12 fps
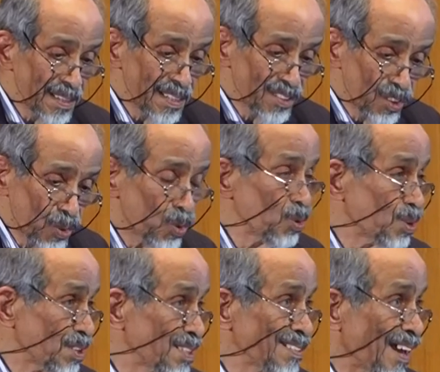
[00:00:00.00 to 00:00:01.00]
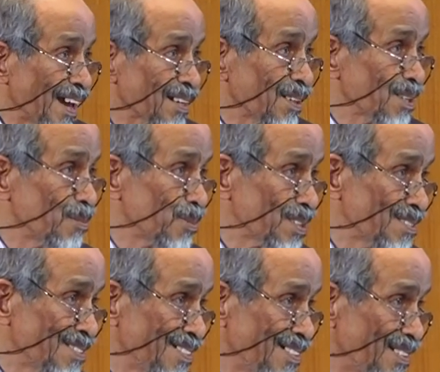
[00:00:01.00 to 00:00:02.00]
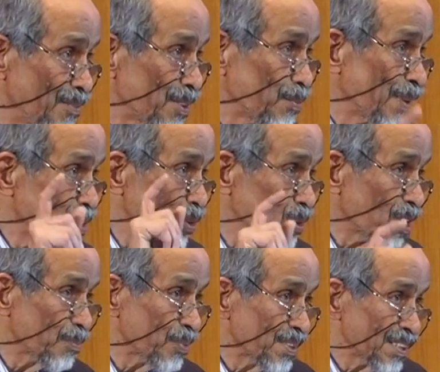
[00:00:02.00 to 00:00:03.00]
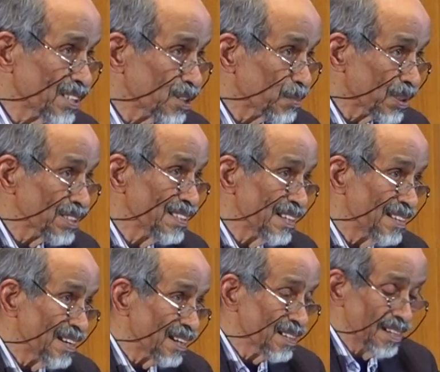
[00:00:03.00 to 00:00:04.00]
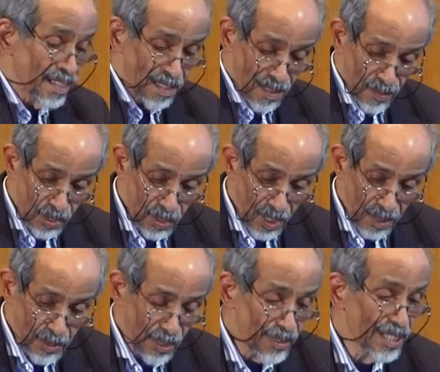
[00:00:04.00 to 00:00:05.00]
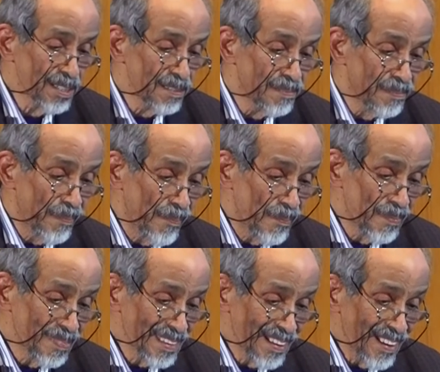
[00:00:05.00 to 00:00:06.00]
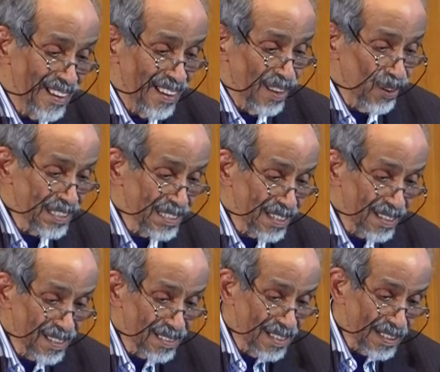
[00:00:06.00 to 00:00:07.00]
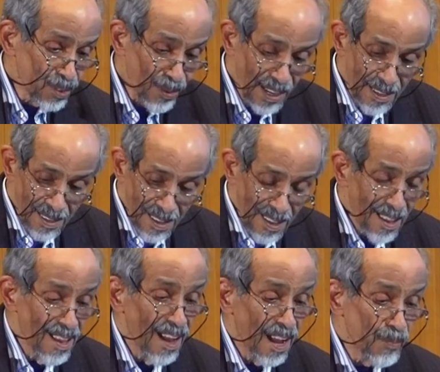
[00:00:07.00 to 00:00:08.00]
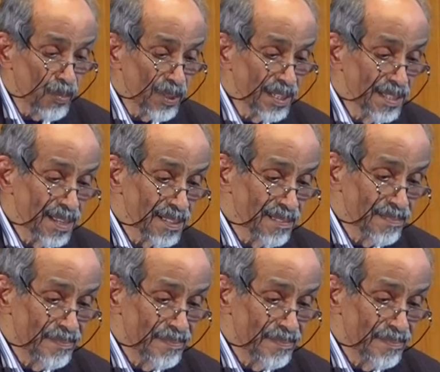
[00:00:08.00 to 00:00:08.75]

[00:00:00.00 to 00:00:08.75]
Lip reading: is, the truth is in the algorithms which make those computations, because they then agree with your observation. You can say that that's why I put it there.